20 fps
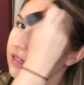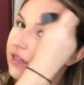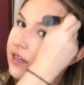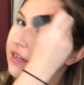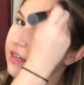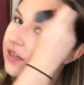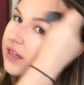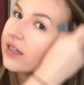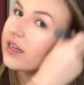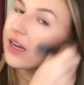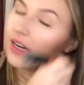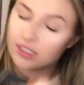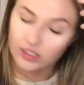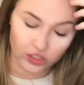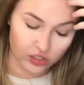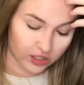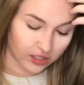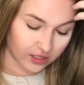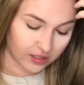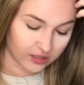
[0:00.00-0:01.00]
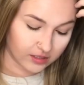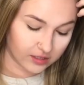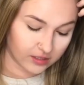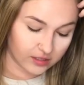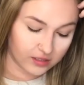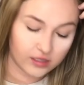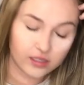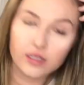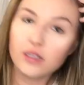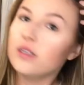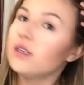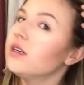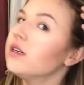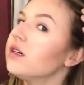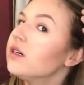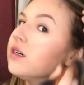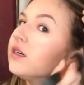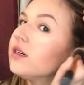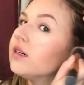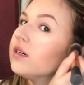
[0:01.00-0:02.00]
and I just
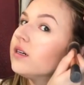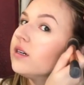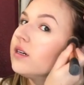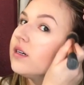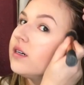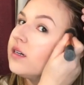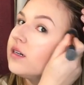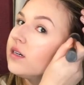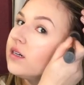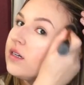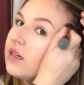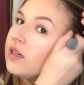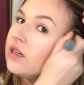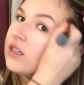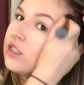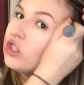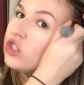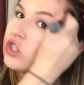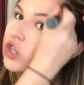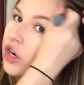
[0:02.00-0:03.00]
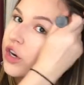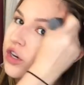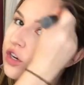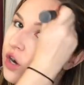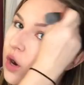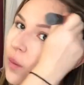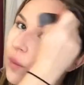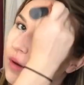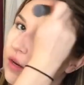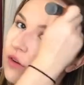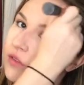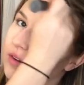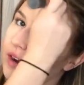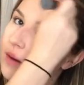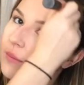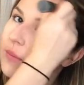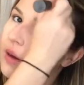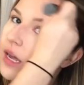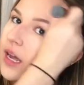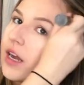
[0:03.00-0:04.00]
start going
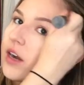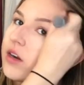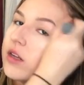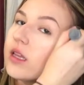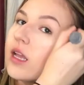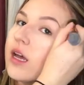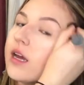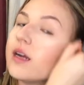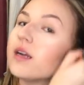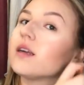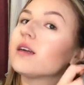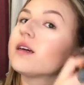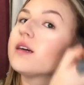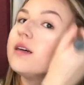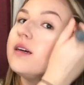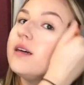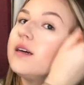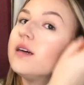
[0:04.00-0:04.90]
around my hairline.